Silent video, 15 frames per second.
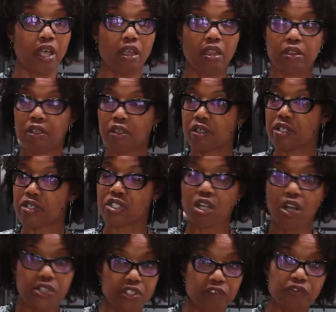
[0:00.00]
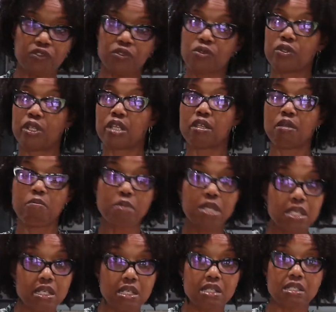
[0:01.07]
the starchy food and the
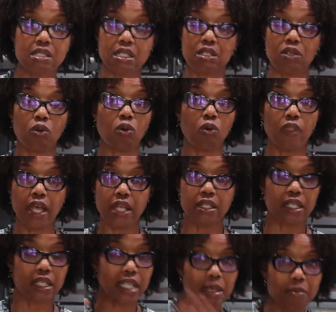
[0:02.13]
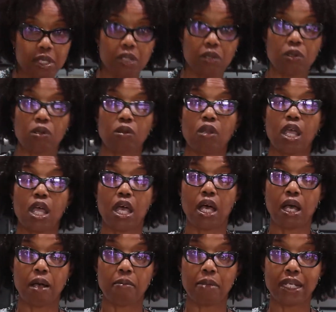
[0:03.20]
meats and all that chemical
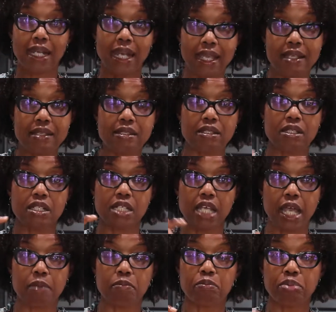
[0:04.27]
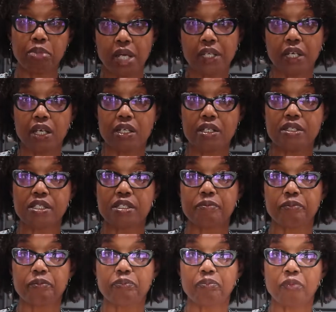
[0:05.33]
laced type products,
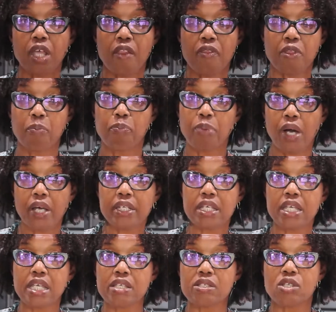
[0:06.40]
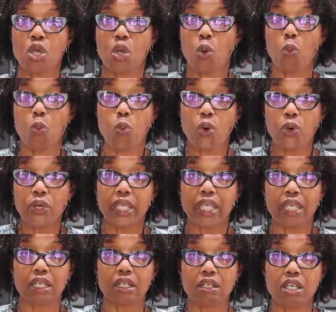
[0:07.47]
the body is
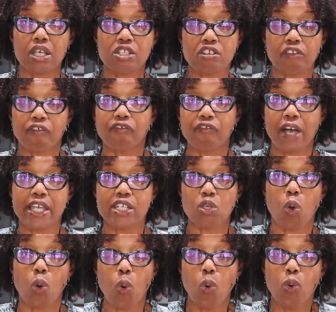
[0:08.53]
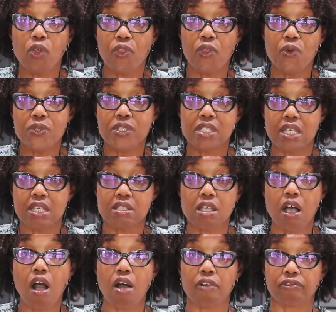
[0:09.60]
working to fight all of those things
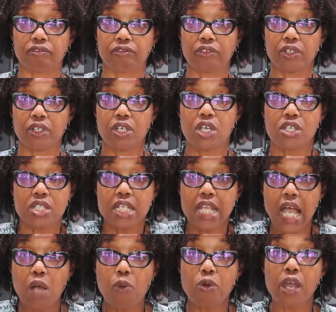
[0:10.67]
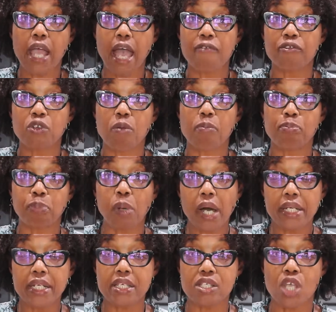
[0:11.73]
off. So now we're having our
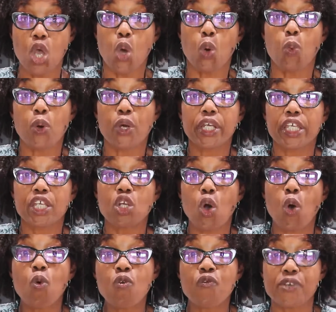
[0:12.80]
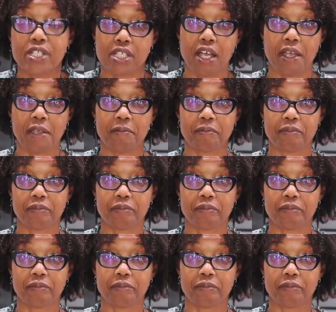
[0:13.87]
bodies working overtime